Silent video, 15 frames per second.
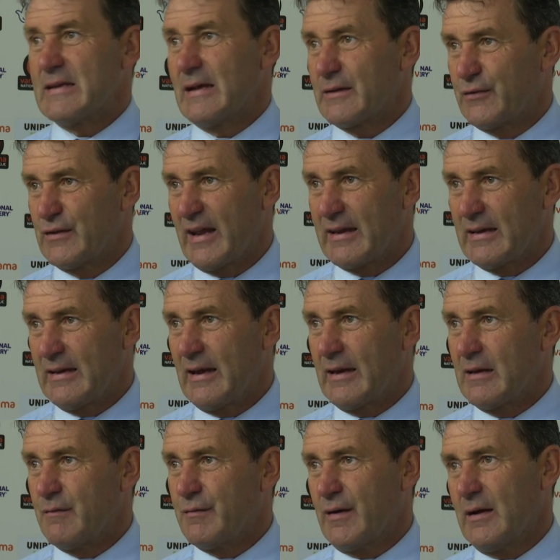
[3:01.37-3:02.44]
lads for
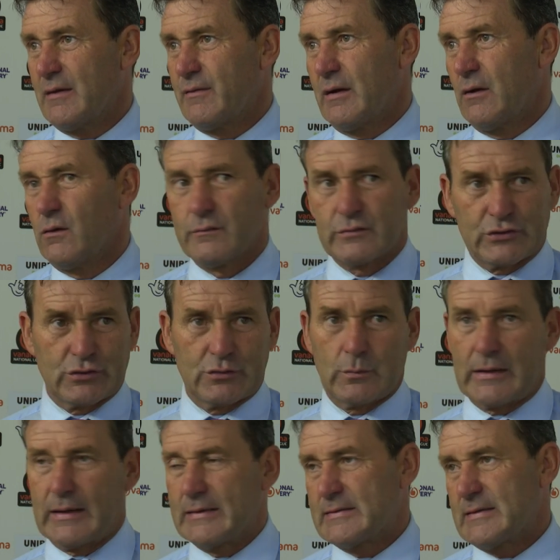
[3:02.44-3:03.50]
1985, and all of a sudden
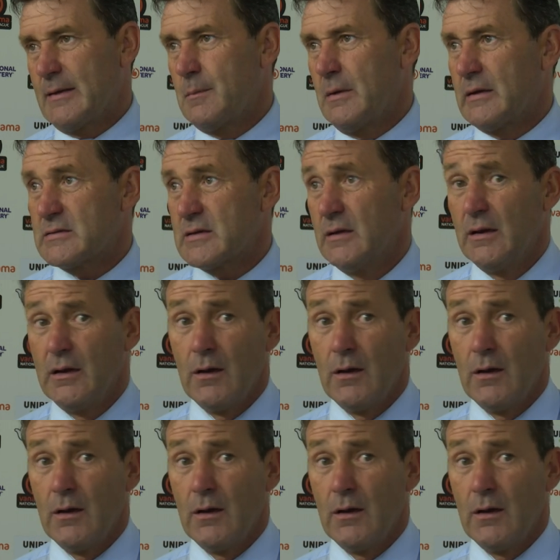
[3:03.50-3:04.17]
we're getting 10 minutes.